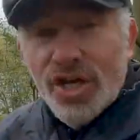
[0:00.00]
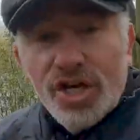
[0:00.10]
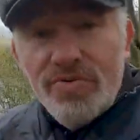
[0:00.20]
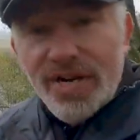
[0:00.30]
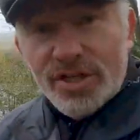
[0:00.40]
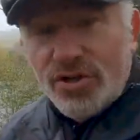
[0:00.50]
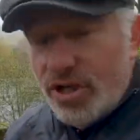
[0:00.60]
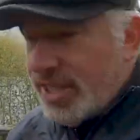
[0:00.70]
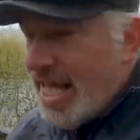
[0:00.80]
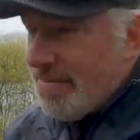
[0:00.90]
You can really
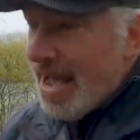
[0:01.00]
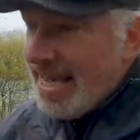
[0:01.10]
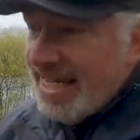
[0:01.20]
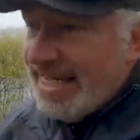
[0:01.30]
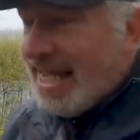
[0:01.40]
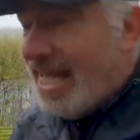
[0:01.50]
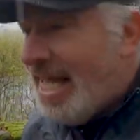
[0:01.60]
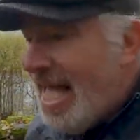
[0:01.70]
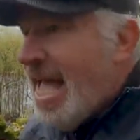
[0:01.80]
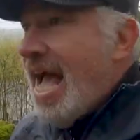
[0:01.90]
trust that magnet,
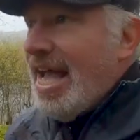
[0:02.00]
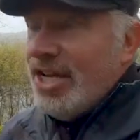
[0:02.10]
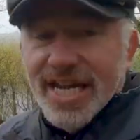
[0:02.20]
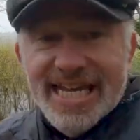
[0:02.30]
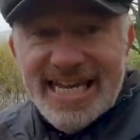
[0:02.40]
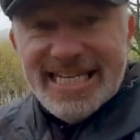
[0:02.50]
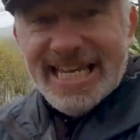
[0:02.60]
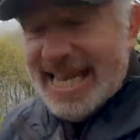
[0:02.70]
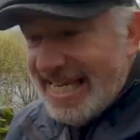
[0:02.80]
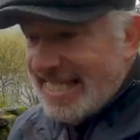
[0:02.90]
and you can
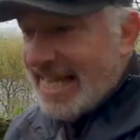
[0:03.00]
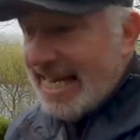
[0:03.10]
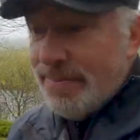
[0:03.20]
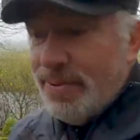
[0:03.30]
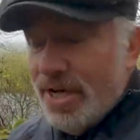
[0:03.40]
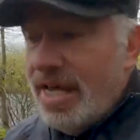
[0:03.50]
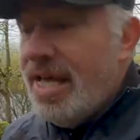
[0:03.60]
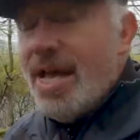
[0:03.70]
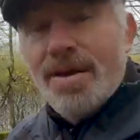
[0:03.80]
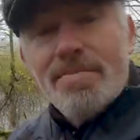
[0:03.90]
easy, easily clip your
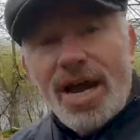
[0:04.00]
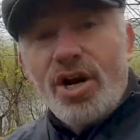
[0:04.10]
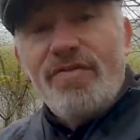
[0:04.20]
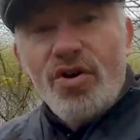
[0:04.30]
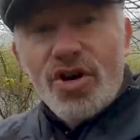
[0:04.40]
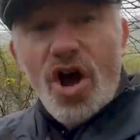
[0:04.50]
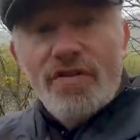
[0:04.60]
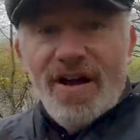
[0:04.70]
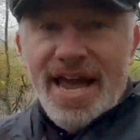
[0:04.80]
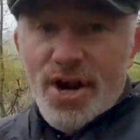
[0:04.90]
microphone
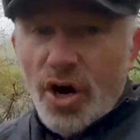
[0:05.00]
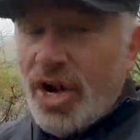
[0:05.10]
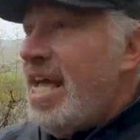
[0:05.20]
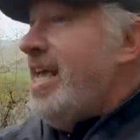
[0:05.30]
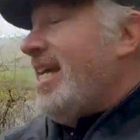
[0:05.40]
off and on.